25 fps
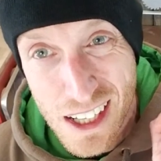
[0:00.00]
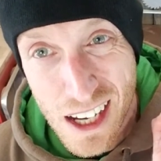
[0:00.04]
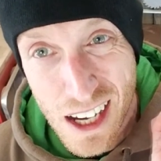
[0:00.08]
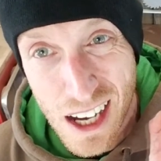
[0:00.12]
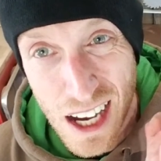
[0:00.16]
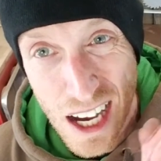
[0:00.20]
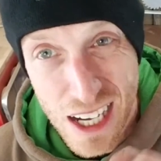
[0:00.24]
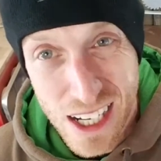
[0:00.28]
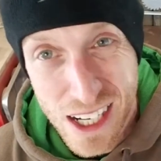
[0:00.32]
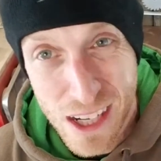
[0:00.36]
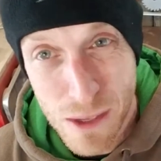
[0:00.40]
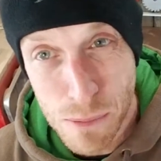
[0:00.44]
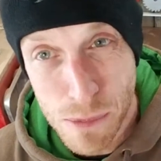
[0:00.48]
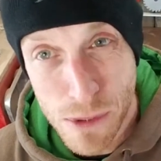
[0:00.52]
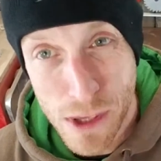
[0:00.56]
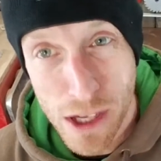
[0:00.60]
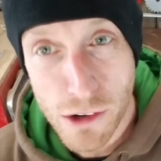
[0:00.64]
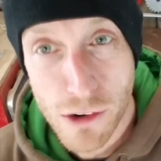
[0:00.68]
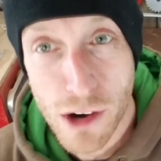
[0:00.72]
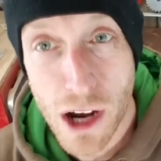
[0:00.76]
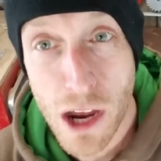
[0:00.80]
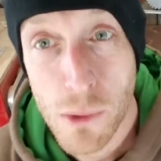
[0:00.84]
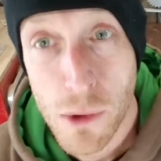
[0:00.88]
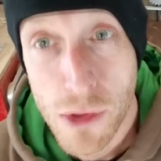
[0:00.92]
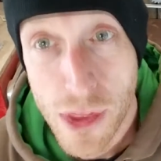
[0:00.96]
I got to play
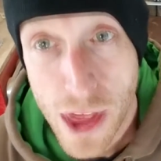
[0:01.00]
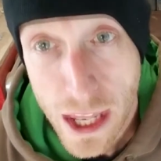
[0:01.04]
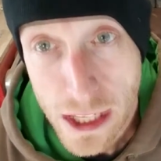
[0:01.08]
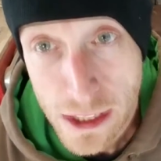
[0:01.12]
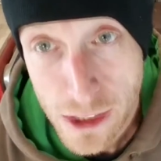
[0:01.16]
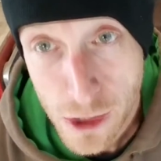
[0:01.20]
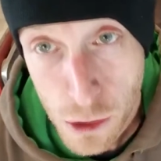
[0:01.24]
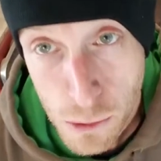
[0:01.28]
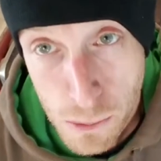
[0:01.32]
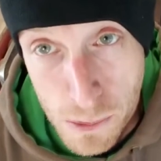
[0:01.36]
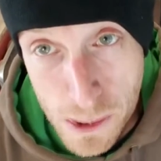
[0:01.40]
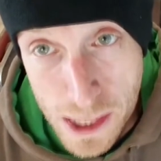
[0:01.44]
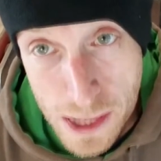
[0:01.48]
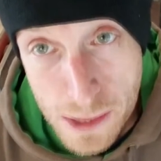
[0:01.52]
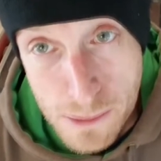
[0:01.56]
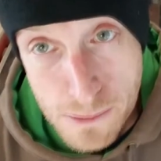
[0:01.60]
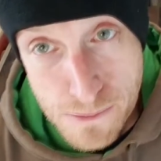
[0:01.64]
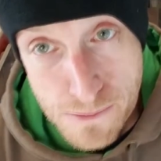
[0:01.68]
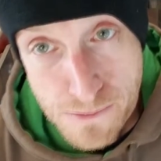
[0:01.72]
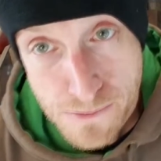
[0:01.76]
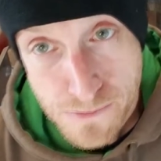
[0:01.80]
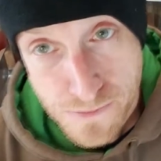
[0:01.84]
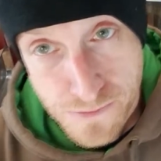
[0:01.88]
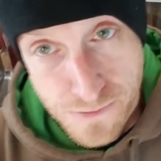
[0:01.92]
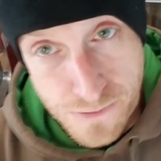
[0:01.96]
around with that a little bit.
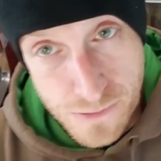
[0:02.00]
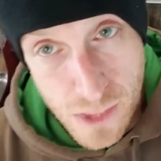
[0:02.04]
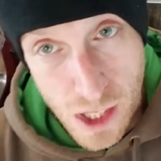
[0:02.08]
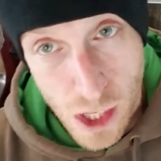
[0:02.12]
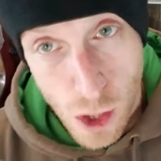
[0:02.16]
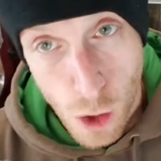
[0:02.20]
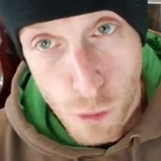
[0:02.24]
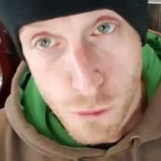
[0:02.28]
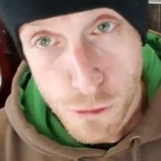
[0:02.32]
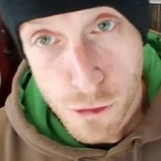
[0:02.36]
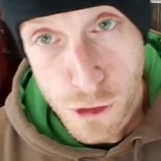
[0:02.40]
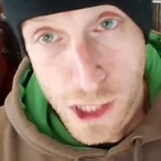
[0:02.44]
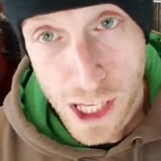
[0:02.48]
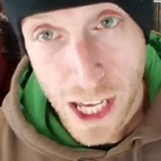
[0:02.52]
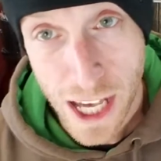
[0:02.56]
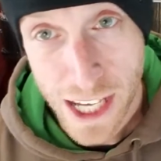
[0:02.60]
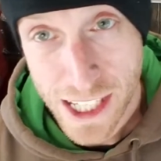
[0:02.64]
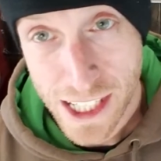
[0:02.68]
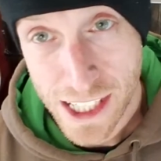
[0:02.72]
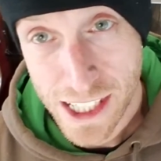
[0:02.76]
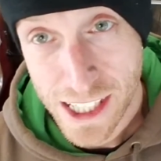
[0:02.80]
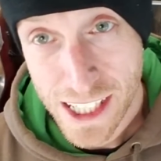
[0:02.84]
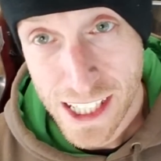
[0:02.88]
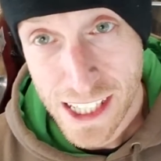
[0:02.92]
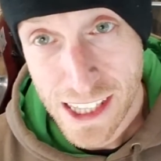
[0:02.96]
Hopefully I
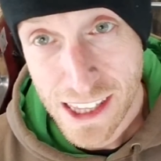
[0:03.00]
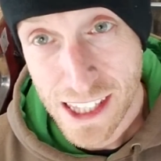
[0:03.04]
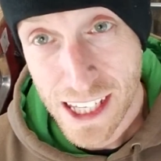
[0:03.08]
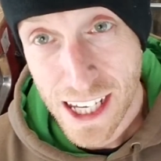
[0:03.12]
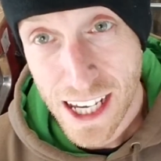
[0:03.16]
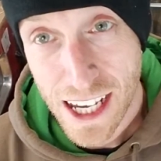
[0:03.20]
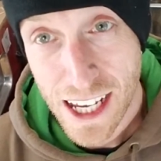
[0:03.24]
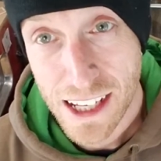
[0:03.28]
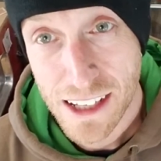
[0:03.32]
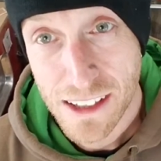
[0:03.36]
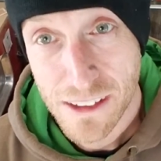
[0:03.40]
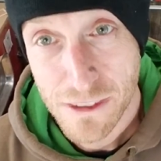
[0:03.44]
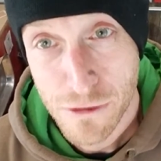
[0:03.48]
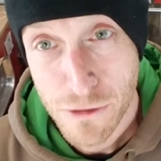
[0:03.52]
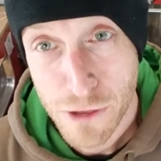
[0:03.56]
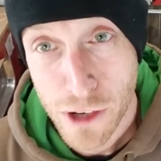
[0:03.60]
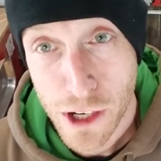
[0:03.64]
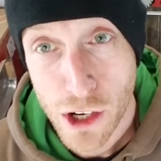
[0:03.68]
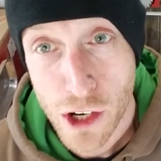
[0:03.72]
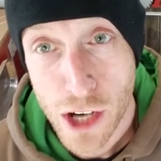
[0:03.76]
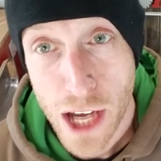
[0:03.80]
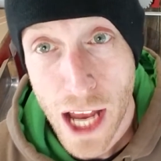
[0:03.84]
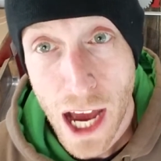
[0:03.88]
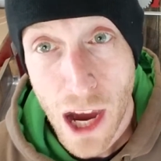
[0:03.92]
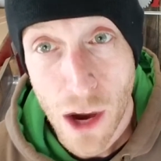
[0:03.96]
can get that
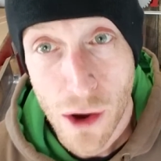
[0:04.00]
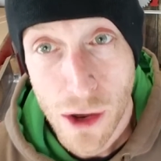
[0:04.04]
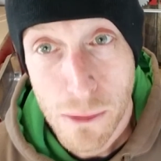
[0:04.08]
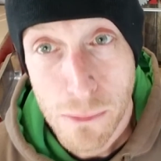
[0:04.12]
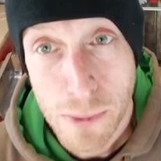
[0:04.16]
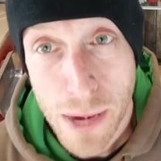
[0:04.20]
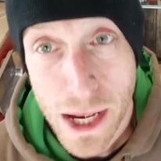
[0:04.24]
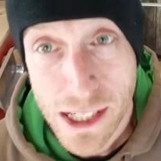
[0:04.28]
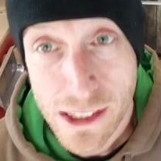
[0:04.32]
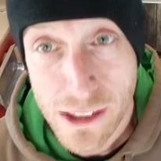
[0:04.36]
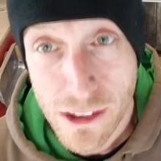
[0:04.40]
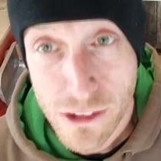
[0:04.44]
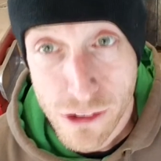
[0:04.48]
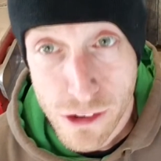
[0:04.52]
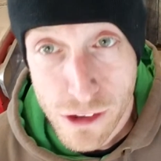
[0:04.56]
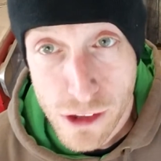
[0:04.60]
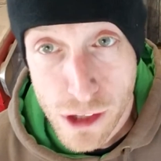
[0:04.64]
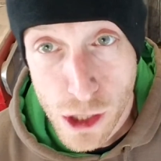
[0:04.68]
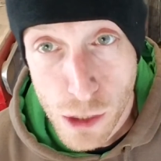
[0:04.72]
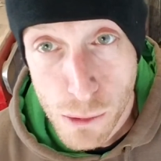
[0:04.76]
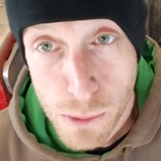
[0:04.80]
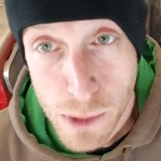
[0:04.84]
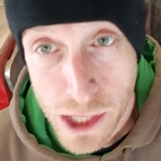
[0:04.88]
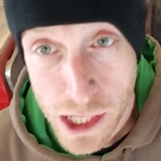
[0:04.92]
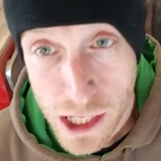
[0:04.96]
figured out and make this a
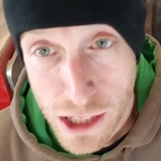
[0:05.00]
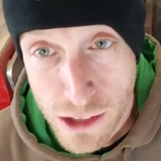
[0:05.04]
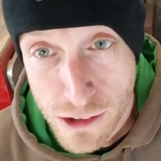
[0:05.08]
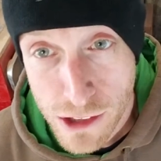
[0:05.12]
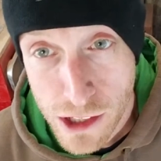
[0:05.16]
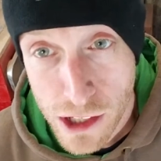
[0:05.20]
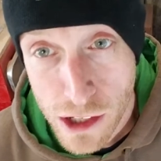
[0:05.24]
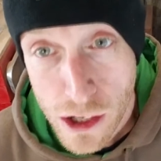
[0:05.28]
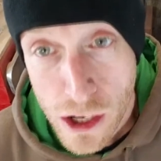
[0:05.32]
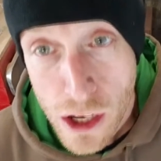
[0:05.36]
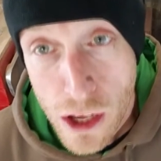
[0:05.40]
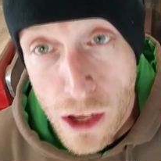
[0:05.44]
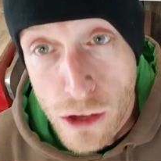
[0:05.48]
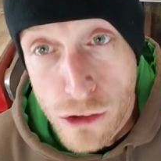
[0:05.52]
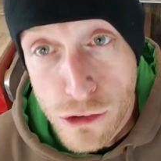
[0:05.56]
little bit easier.